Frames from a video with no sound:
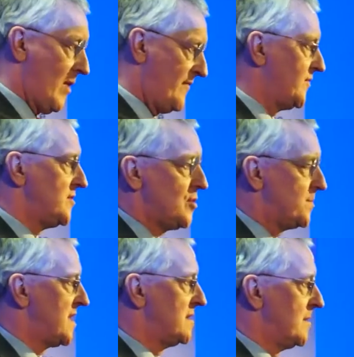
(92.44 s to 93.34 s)
why
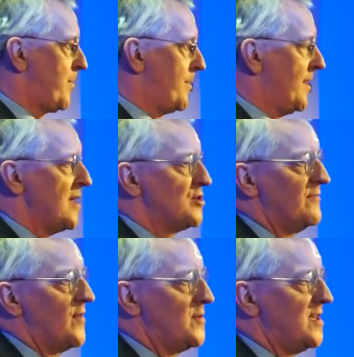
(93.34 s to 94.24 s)
52% of the
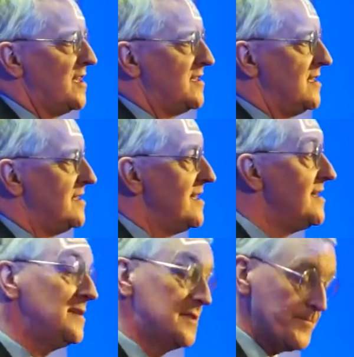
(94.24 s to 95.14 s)
population voted as it
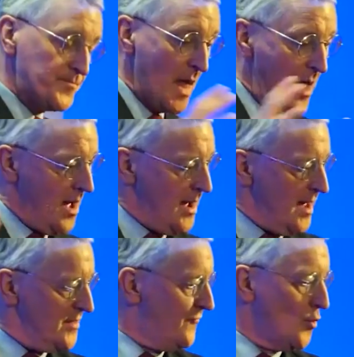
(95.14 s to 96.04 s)
did.
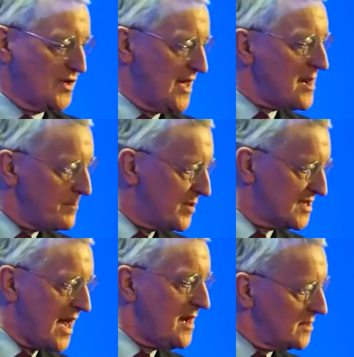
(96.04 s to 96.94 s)
The
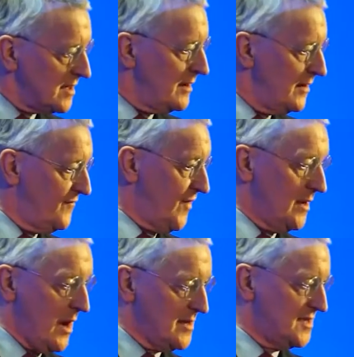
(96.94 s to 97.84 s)
48%
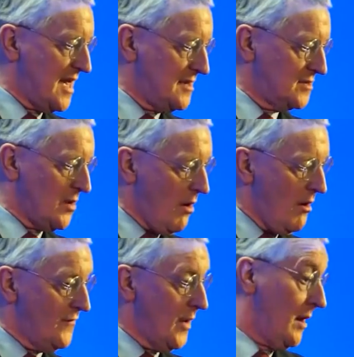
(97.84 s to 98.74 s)
feel a sense
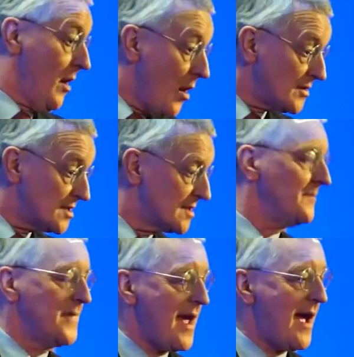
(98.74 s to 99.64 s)
of
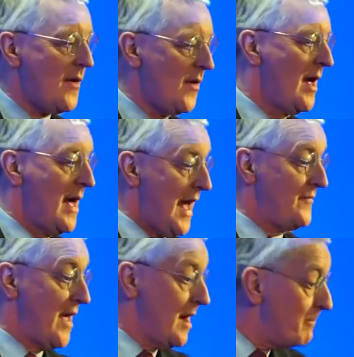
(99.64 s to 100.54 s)
loss now,
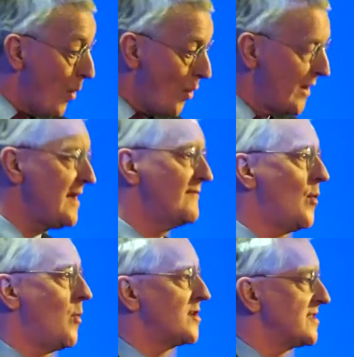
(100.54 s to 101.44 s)
and they are mourning
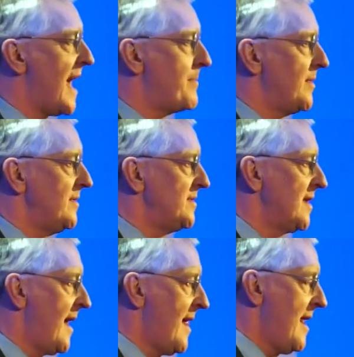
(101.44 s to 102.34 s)
for what has
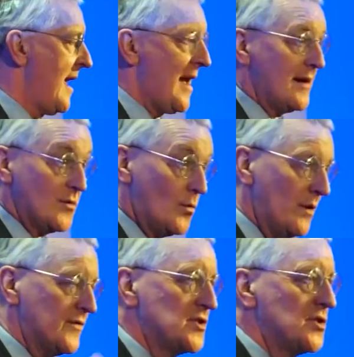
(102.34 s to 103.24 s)
happened. And
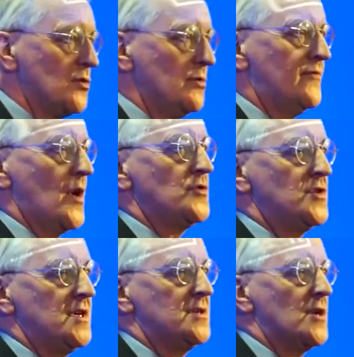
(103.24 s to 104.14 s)
all of us who
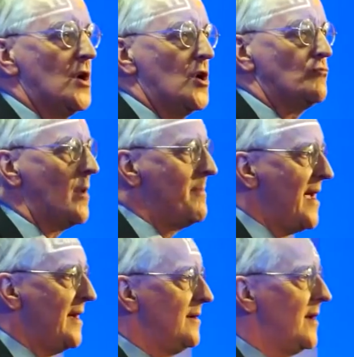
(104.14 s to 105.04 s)
voted
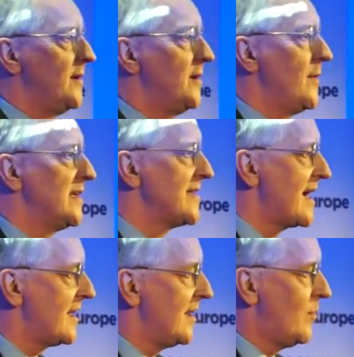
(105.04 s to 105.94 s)
Remain know
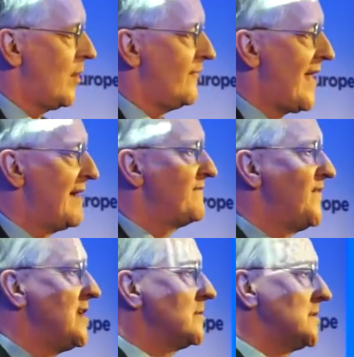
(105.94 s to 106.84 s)
exactly what that
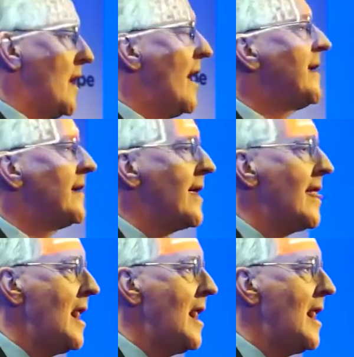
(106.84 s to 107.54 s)
feels like.